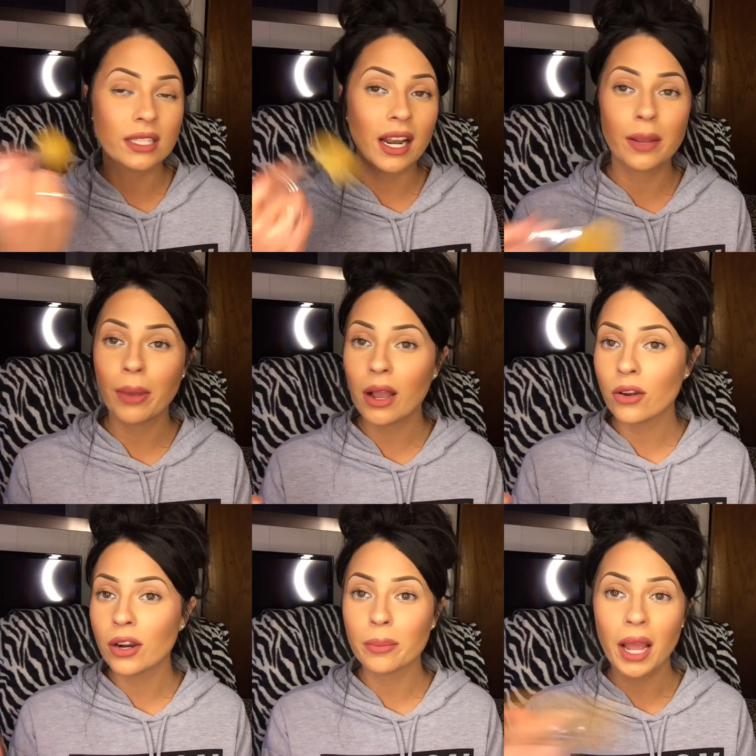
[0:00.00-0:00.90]
setting
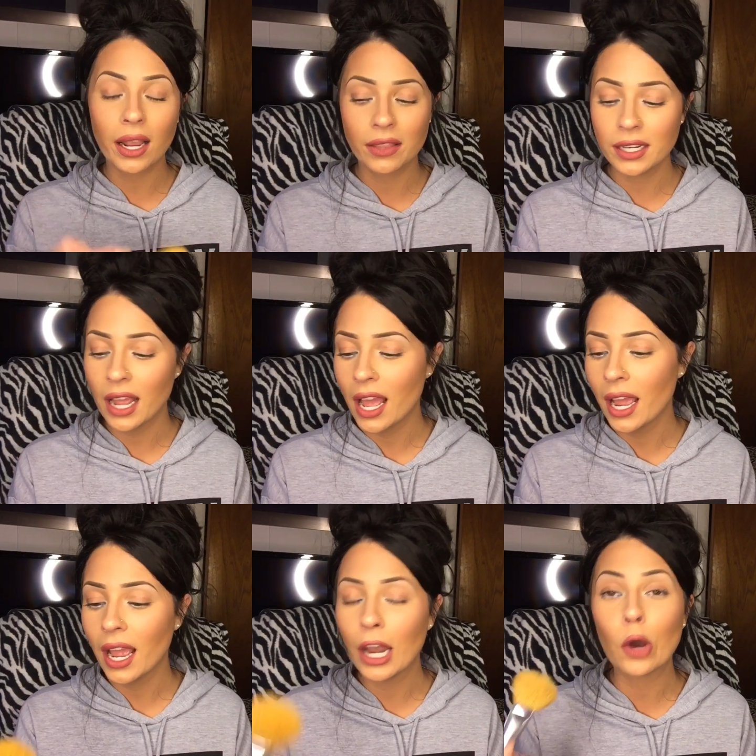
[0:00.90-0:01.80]
powder back in the
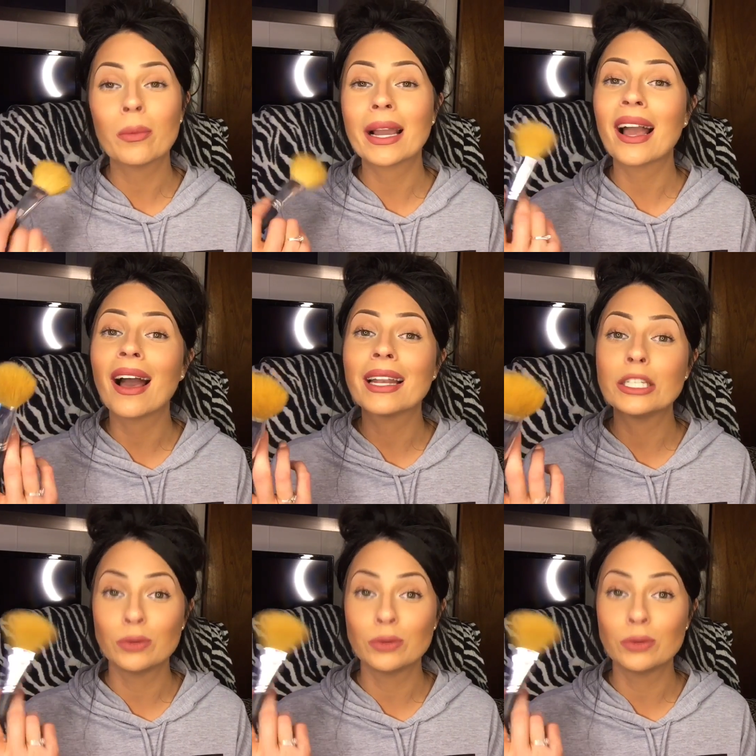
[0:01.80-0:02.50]
day, and oh my god,